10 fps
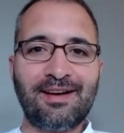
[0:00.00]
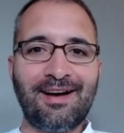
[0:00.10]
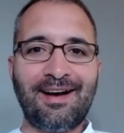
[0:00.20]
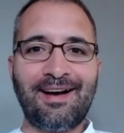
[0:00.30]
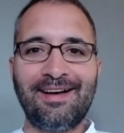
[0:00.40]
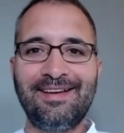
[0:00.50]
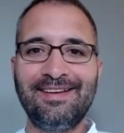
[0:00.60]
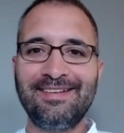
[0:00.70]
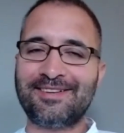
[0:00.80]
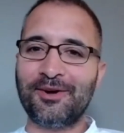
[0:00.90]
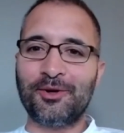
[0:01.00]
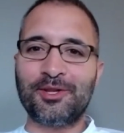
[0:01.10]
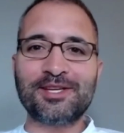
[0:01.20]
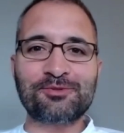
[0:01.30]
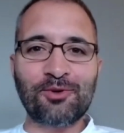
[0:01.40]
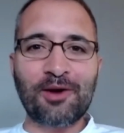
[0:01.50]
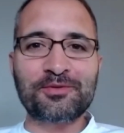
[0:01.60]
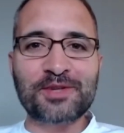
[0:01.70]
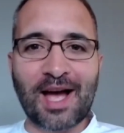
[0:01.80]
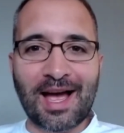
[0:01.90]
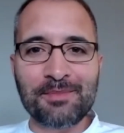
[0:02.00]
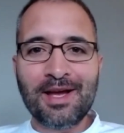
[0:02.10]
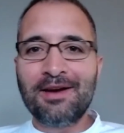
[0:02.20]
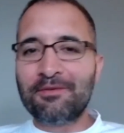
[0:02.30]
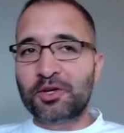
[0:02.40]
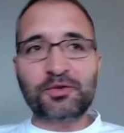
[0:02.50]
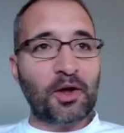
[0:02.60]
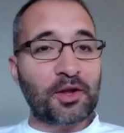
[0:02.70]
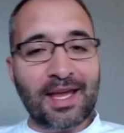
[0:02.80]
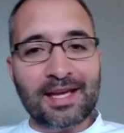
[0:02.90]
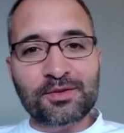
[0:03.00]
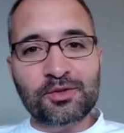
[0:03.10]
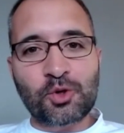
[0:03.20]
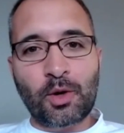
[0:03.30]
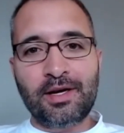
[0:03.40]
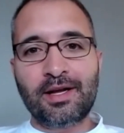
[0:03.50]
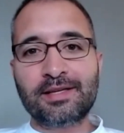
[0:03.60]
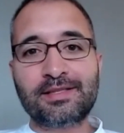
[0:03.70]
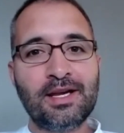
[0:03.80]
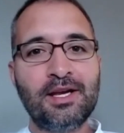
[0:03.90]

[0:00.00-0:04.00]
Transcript: Uh, during this rough time. First of all, thanks for joining us.